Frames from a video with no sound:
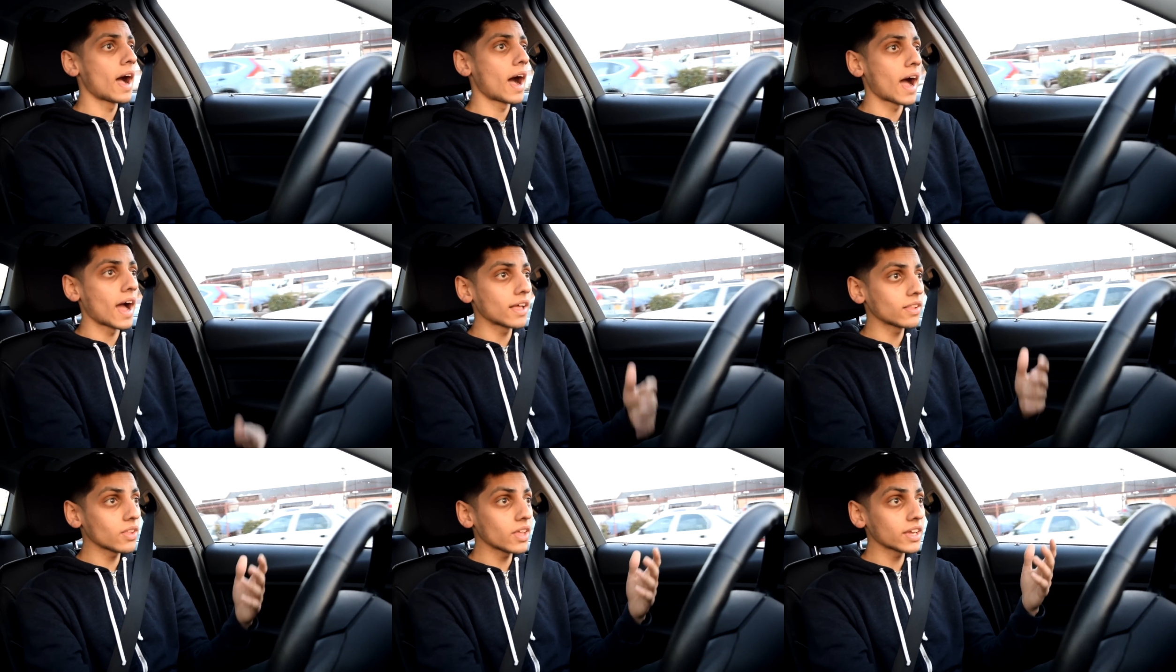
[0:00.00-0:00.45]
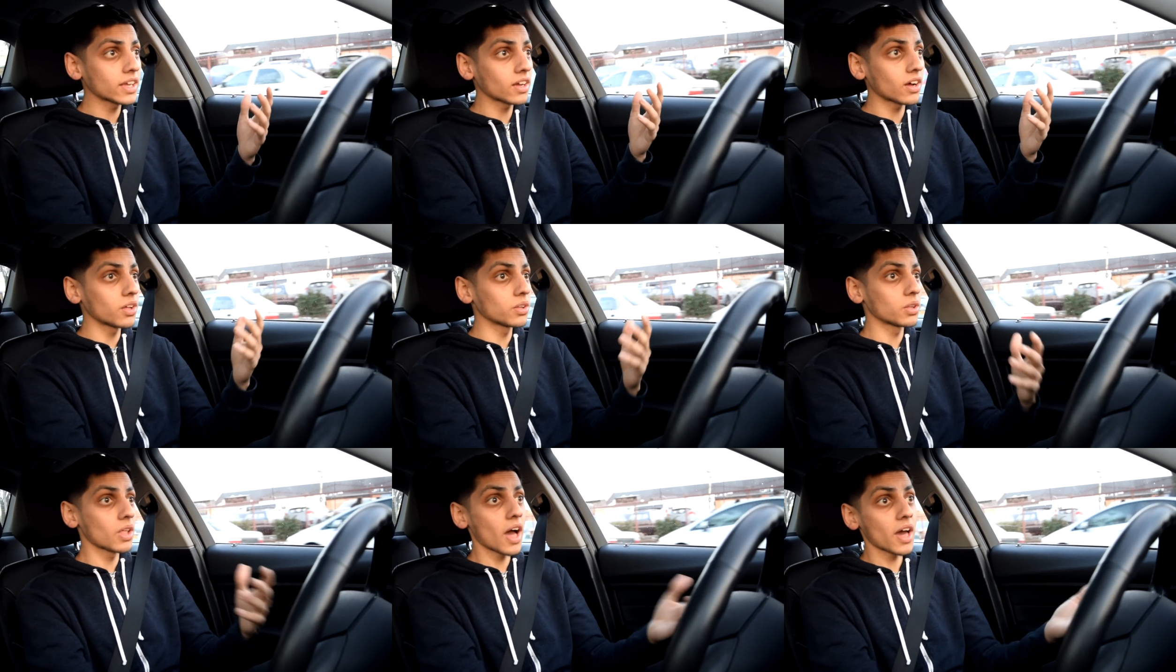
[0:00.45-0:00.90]
I like
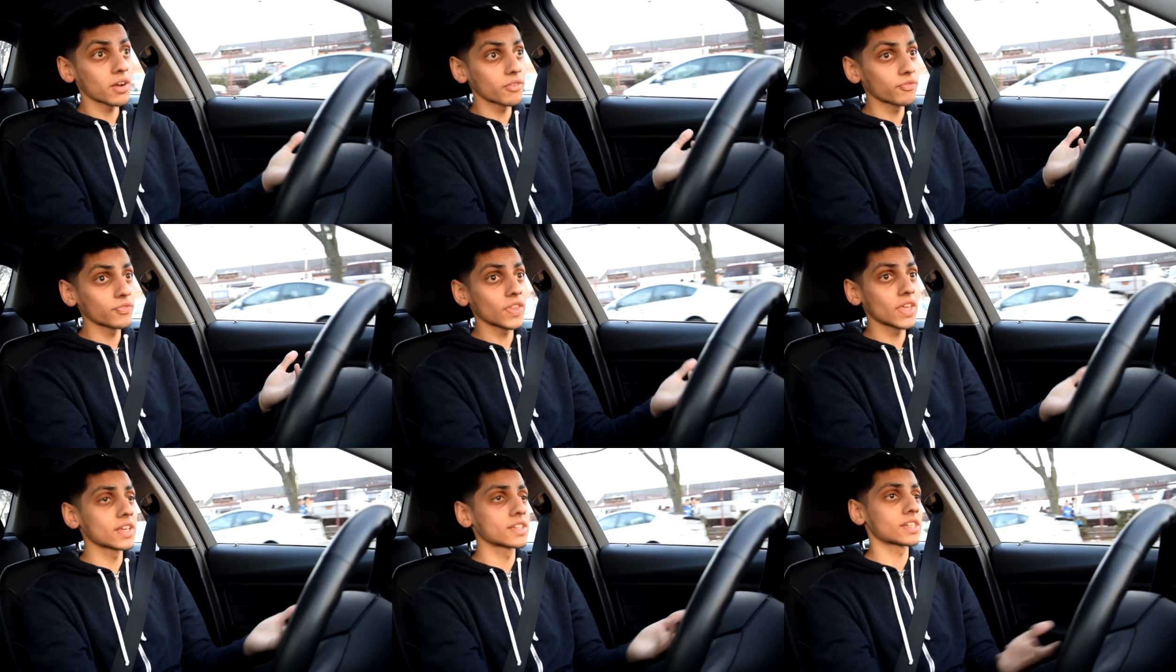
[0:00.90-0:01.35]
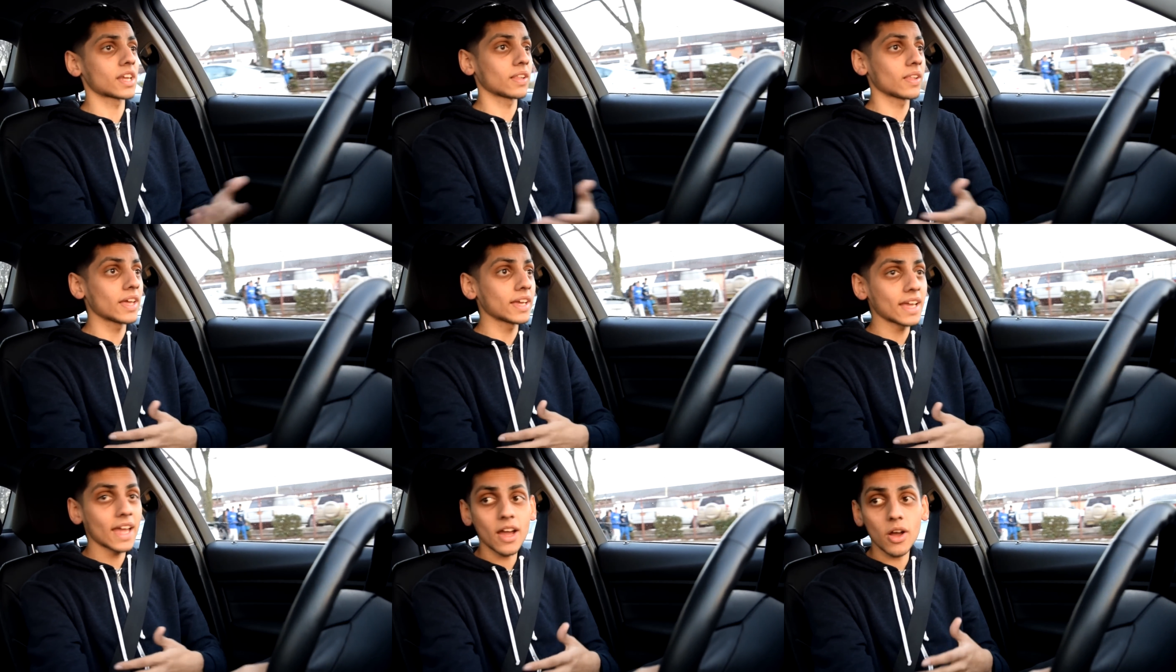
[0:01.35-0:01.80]
a lot of things. I
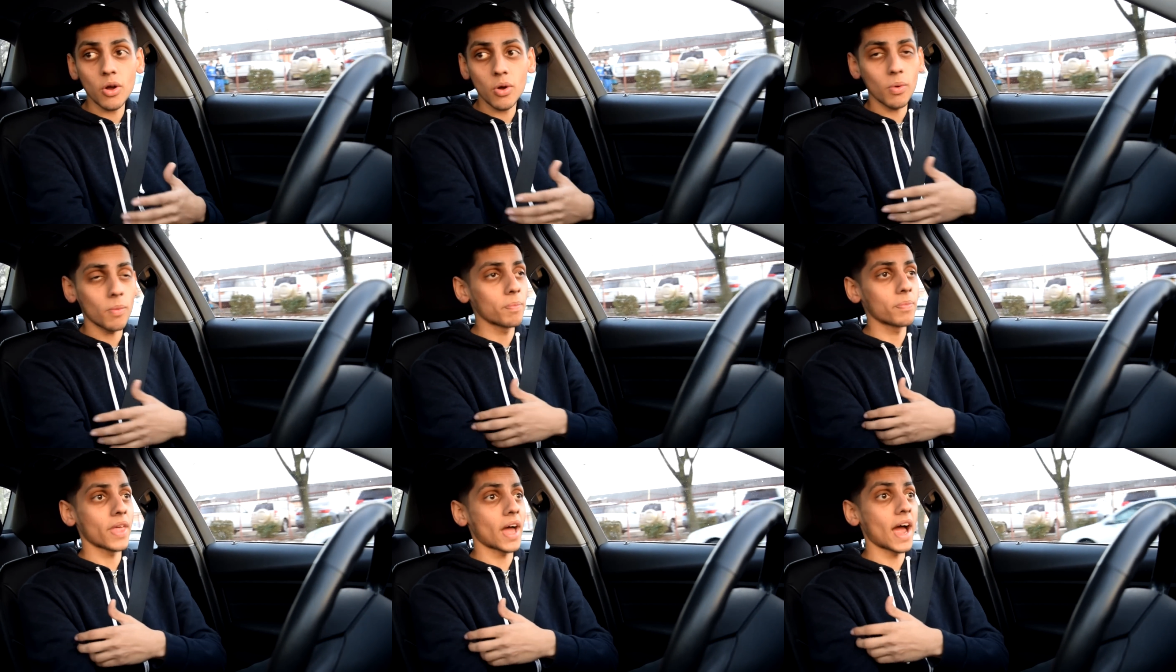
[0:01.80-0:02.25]
like how